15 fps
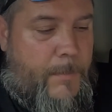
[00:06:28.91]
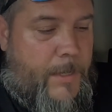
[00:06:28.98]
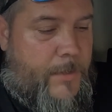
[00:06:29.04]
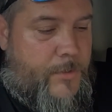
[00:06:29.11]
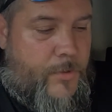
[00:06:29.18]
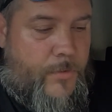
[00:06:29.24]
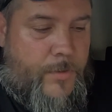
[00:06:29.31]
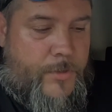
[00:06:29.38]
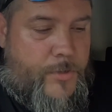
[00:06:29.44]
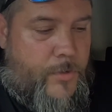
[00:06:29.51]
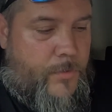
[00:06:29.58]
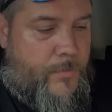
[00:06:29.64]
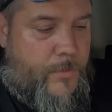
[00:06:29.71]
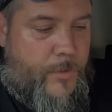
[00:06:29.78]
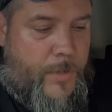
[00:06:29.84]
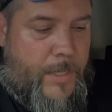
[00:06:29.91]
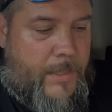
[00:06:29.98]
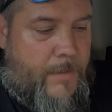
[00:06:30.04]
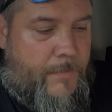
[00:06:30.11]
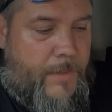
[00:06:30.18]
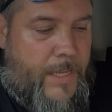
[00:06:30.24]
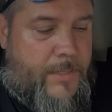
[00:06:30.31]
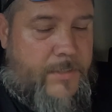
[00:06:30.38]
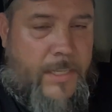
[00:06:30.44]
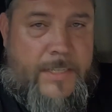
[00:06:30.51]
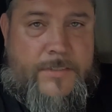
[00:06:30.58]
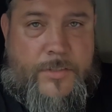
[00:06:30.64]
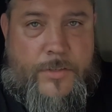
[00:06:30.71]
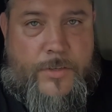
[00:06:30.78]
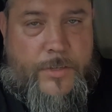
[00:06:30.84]
make sure that you got that
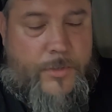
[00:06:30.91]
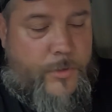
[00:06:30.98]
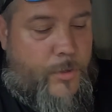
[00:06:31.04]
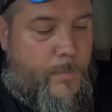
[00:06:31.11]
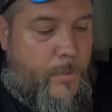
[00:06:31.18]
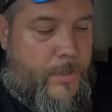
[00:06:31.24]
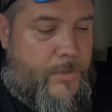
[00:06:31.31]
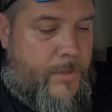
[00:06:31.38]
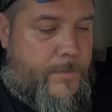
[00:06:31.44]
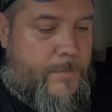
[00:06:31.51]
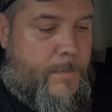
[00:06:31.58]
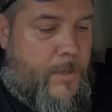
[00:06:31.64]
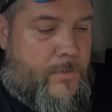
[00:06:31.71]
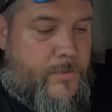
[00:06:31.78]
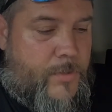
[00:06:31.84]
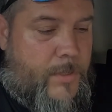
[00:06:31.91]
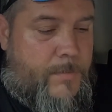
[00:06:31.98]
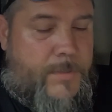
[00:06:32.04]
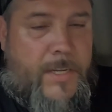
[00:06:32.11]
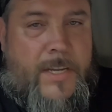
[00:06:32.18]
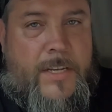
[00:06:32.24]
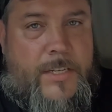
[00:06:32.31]
flashlight so you can do your pre-trips, post-trips,